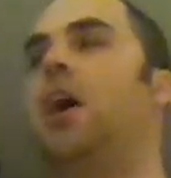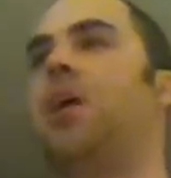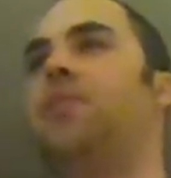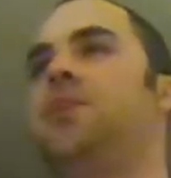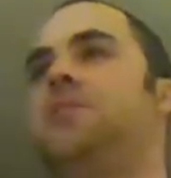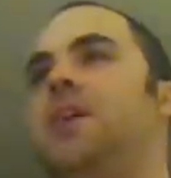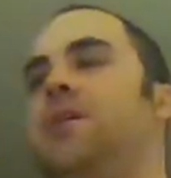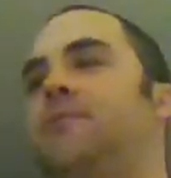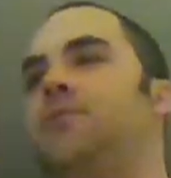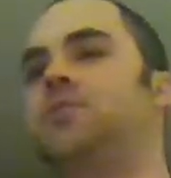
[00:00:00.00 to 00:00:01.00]
I think that
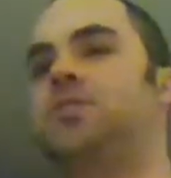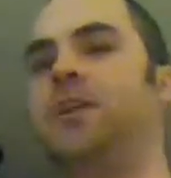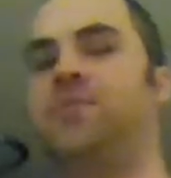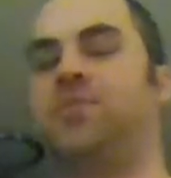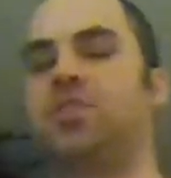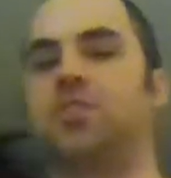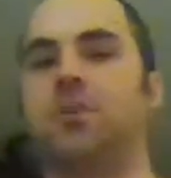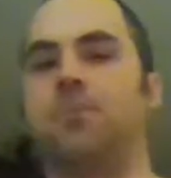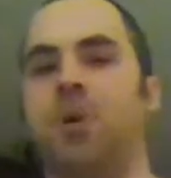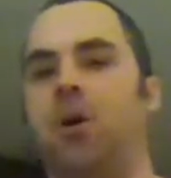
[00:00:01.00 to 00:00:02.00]
if it's just
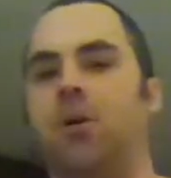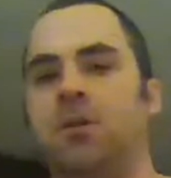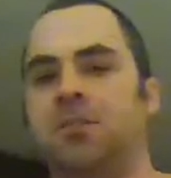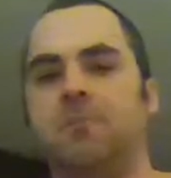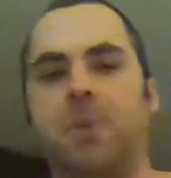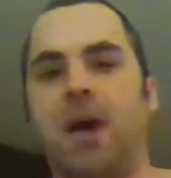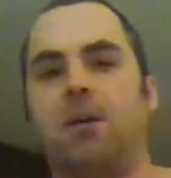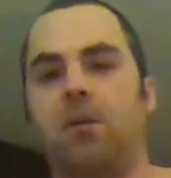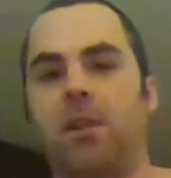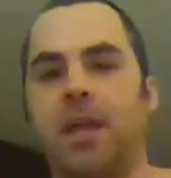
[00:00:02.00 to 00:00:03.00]
a belt, it doesn't
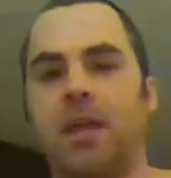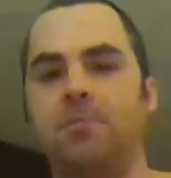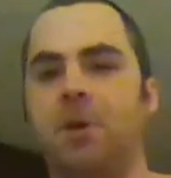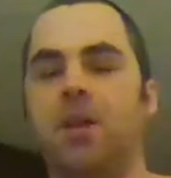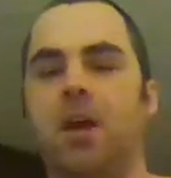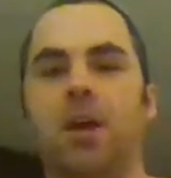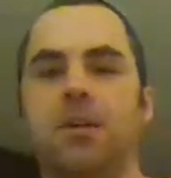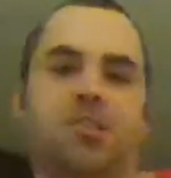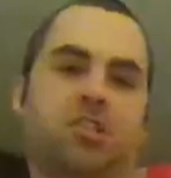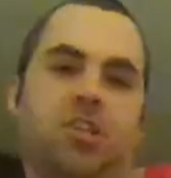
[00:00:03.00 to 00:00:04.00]
matter, like anybody,
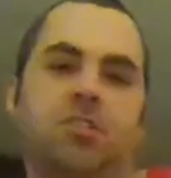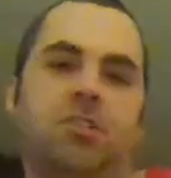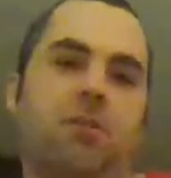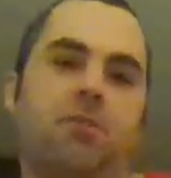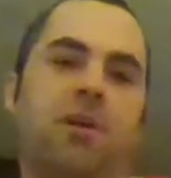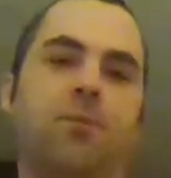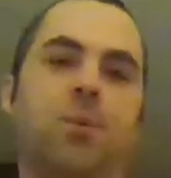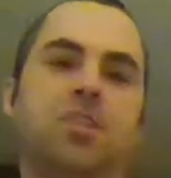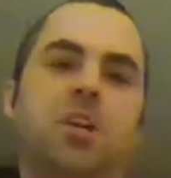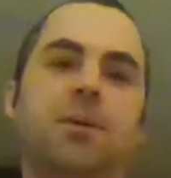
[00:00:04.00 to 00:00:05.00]
it's just another
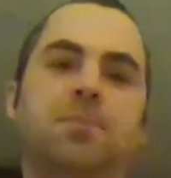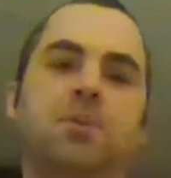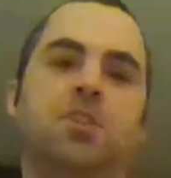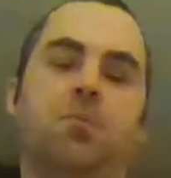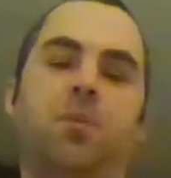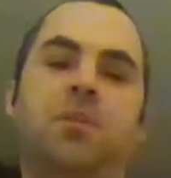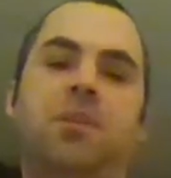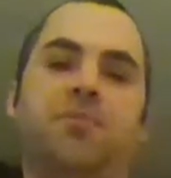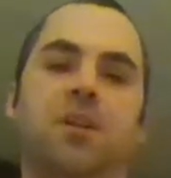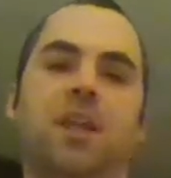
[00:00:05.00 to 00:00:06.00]
heavyweight championship with a
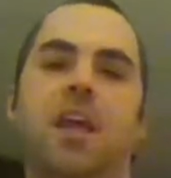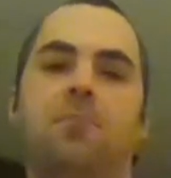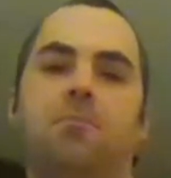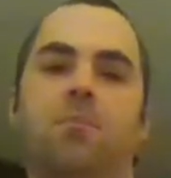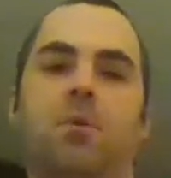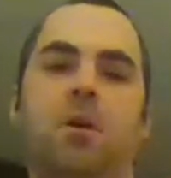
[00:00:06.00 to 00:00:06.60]
different name.